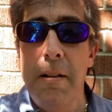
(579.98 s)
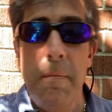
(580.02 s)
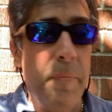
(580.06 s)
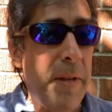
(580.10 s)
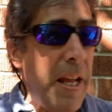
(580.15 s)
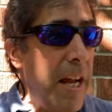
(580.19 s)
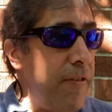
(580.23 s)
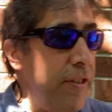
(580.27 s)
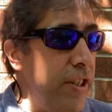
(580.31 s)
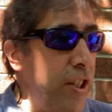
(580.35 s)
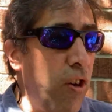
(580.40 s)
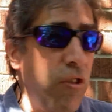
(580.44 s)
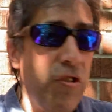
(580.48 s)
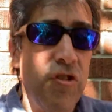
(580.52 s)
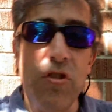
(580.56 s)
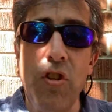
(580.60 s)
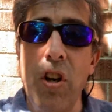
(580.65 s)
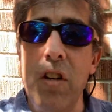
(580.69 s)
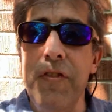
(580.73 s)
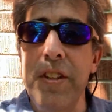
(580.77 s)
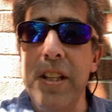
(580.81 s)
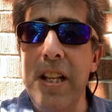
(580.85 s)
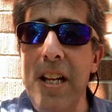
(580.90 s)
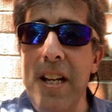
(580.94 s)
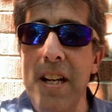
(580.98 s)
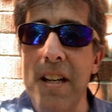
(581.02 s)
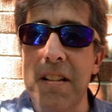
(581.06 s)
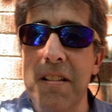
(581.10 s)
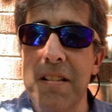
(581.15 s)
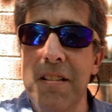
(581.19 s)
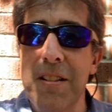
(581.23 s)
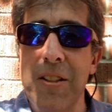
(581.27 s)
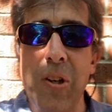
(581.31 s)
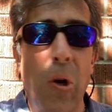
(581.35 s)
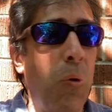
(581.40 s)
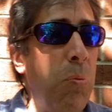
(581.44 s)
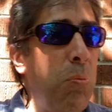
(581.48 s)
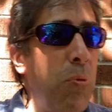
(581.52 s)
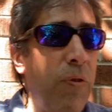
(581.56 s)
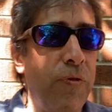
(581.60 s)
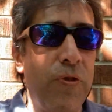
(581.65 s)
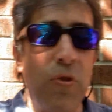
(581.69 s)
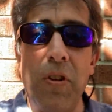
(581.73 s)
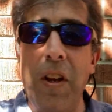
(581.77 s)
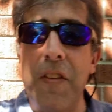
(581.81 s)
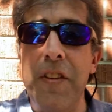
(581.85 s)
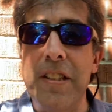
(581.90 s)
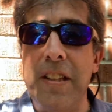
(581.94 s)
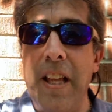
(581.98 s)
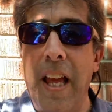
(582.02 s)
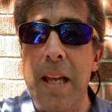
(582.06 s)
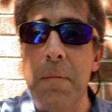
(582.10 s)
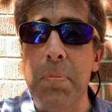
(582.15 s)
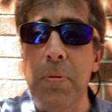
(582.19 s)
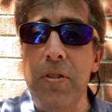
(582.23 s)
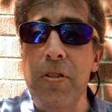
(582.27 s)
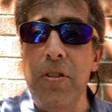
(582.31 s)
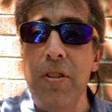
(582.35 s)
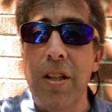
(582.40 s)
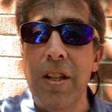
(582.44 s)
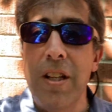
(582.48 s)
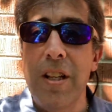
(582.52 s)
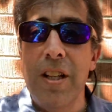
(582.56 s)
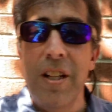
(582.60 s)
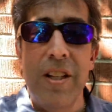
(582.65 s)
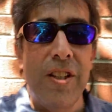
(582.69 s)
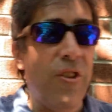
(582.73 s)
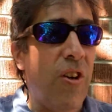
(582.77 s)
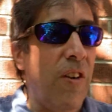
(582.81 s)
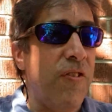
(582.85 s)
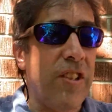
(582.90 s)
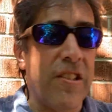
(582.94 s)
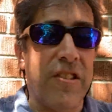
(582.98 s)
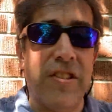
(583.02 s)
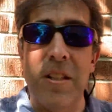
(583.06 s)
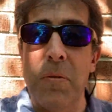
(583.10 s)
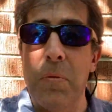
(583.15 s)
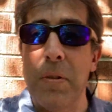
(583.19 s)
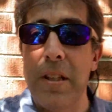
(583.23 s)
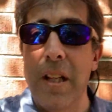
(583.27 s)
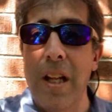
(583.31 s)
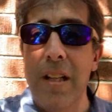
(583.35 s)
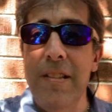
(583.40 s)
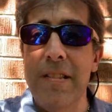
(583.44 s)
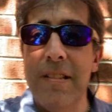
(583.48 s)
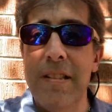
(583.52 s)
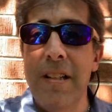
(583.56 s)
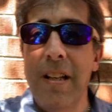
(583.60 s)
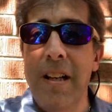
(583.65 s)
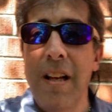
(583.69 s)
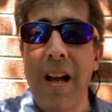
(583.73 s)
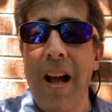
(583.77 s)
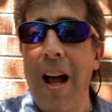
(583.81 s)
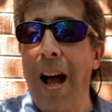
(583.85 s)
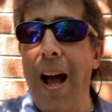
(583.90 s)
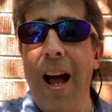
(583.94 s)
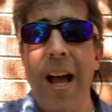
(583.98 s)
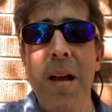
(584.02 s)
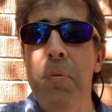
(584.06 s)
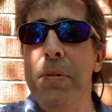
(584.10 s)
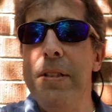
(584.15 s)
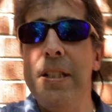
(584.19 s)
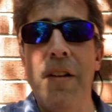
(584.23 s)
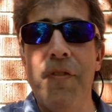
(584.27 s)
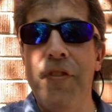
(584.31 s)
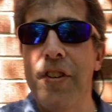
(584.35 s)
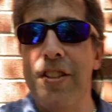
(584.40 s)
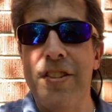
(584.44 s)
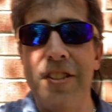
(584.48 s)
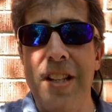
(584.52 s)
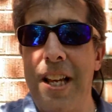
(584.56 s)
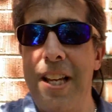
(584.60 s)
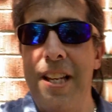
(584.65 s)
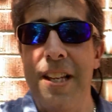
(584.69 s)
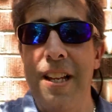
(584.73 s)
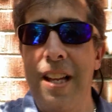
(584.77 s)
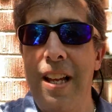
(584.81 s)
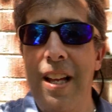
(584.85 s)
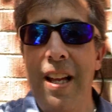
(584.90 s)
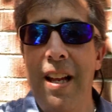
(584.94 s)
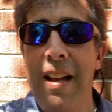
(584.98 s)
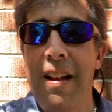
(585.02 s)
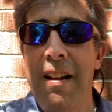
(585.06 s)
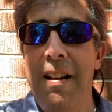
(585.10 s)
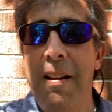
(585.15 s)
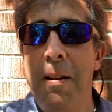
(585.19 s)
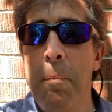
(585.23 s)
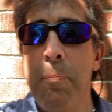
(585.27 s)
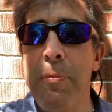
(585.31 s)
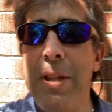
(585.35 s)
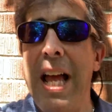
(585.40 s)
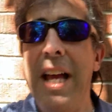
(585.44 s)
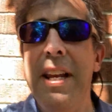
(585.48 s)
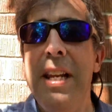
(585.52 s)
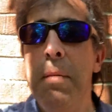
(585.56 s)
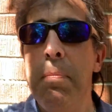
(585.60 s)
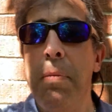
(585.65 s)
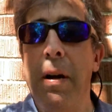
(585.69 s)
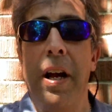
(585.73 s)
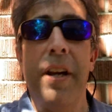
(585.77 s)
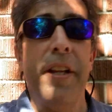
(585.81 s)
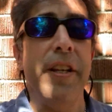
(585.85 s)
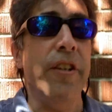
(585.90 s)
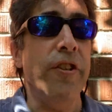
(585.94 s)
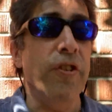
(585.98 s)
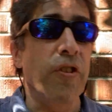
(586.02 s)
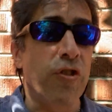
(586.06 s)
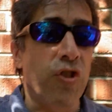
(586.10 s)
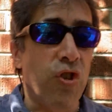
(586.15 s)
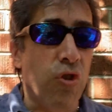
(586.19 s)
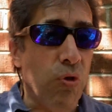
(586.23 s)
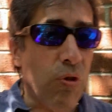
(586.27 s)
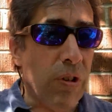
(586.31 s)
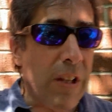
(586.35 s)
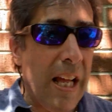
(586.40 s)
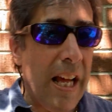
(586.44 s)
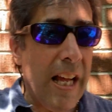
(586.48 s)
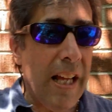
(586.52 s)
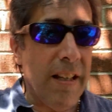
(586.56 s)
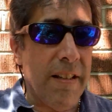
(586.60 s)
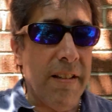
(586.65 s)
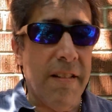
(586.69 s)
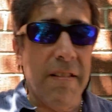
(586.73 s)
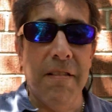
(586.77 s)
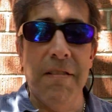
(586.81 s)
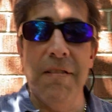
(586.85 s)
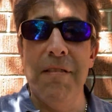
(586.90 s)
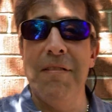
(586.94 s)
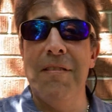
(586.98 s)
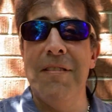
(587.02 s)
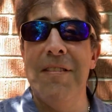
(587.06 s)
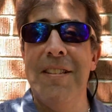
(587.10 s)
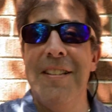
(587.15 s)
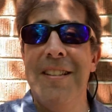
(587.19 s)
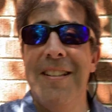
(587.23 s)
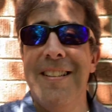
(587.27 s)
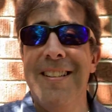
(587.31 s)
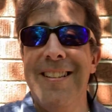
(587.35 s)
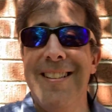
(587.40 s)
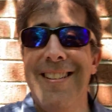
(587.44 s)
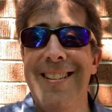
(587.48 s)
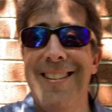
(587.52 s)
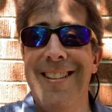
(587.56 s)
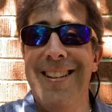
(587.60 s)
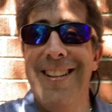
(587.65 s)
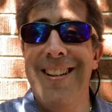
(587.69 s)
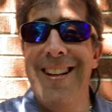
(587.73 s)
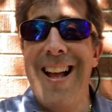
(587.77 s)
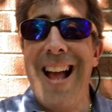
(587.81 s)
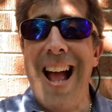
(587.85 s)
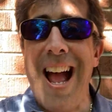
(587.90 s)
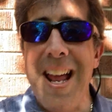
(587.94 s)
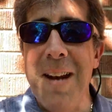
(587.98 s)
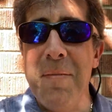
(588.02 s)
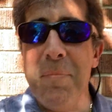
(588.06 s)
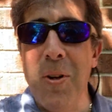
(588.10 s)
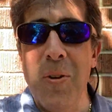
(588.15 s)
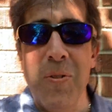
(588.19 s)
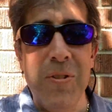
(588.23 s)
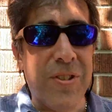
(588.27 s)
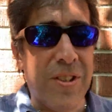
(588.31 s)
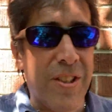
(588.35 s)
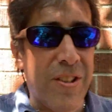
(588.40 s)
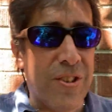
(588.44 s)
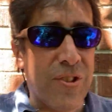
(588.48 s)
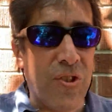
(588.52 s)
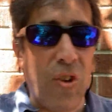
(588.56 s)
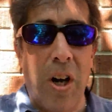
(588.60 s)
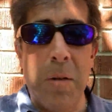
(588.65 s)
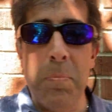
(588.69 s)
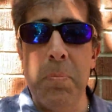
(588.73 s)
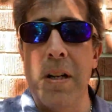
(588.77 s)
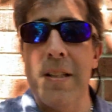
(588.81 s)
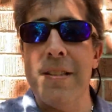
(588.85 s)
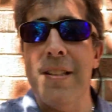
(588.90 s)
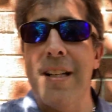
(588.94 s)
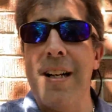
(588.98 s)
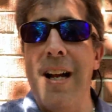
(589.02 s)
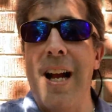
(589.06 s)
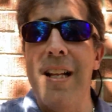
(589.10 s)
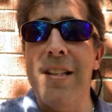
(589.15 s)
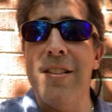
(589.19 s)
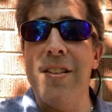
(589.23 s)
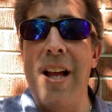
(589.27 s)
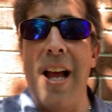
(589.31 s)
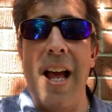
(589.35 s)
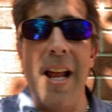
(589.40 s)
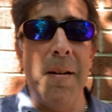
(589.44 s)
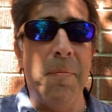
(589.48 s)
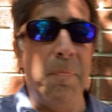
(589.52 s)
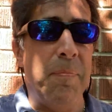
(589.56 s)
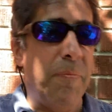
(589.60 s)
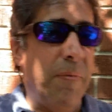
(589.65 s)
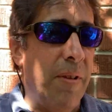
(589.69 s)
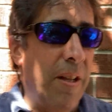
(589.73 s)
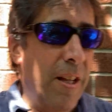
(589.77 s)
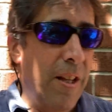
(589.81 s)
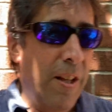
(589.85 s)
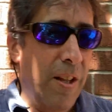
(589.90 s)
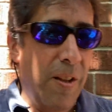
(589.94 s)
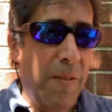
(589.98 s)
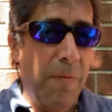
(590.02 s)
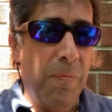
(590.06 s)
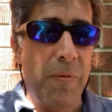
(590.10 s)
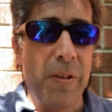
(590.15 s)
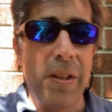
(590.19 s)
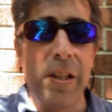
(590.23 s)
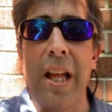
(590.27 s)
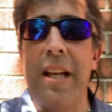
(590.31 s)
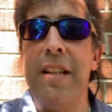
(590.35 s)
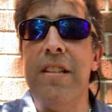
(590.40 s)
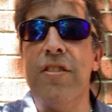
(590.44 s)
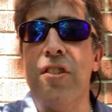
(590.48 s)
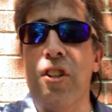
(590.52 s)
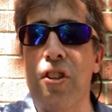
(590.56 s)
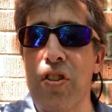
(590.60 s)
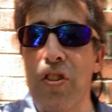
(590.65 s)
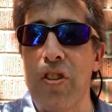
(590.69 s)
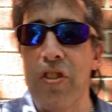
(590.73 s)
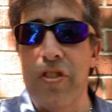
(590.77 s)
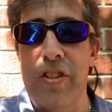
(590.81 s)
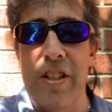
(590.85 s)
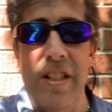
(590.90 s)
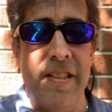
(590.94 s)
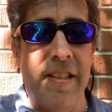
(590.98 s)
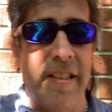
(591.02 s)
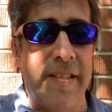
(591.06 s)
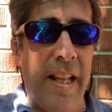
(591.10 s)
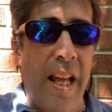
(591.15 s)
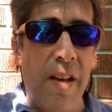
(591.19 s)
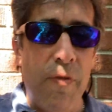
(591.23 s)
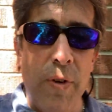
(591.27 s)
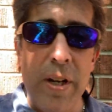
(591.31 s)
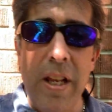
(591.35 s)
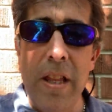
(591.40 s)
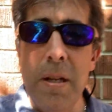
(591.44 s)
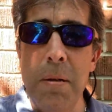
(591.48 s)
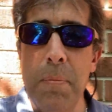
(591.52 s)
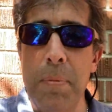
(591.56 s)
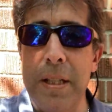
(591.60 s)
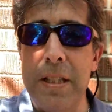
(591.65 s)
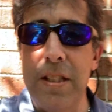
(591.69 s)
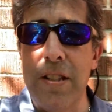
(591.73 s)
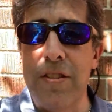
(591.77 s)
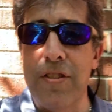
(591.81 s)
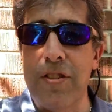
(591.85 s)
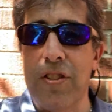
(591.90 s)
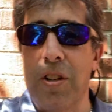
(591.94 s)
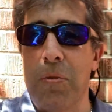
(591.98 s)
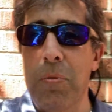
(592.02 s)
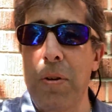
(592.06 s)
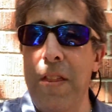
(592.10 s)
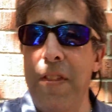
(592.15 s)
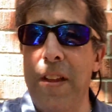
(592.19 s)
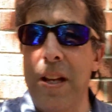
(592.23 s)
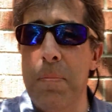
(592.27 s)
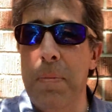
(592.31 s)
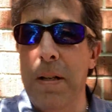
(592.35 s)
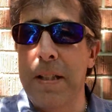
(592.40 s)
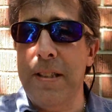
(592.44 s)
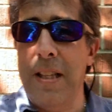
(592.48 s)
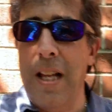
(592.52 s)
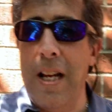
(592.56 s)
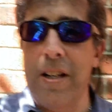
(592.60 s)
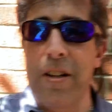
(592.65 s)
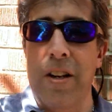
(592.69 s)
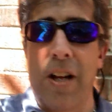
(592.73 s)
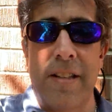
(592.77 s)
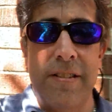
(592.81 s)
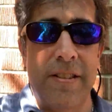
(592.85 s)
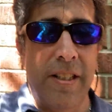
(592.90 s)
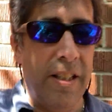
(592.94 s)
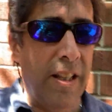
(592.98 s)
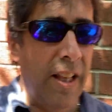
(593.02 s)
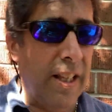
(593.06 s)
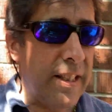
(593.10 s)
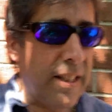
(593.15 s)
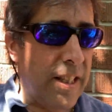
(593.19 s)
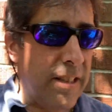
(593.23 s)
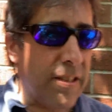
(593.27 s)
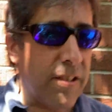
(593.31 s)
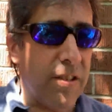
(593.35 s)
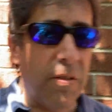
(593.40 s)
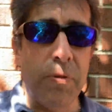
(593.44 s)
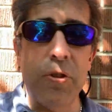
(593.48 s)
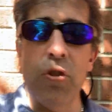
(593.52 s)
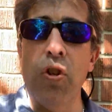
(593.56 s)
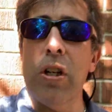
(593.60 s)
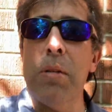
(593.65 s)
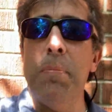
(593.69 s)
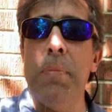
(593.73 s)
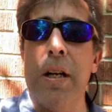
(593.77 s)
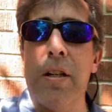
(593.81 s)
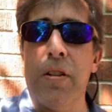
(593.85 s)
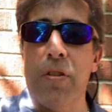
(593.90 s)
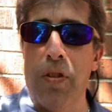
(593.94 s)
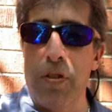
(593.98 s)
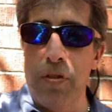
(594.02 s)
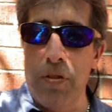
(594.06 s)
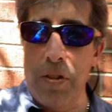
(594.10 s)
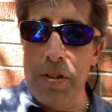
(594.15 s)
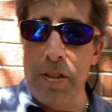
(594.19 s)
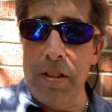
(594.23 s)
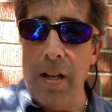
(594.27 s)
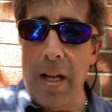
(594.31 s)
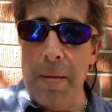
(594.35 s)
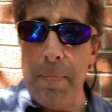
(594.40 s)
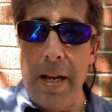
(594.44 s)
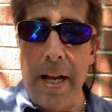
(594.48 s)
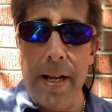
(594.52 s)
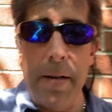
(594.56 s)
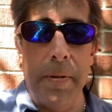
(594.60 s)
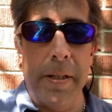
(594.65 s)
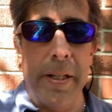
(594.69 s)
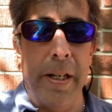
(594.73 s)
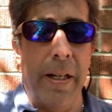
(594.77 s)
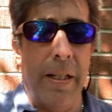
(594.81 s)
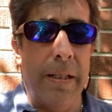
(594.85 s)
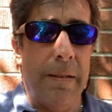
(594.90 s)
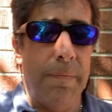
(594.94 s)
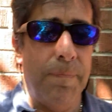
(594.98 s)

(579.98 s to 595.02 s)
I mean, go sit over there. Go move to another table. You don't have to sit with us. I would never say to anybody, you're too loud. Adam goes to Starbucks. Adam likes girls, and he said, Dave, what do you think about this girl? What do you think about that girl? I said, you like this girl? We talk about girls all the time, Adam and I.